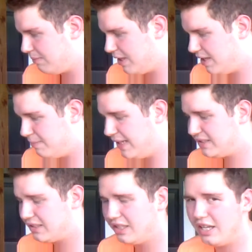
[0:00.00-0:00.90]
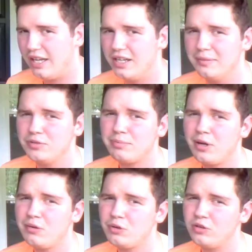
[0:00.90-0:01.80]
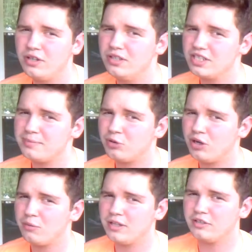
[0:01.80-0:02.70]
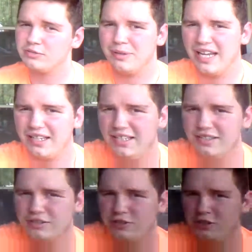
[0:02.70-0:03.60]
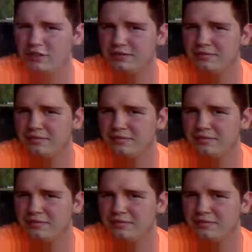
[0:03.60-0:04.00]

But basically, you're probably wondering at this point what those black keys are.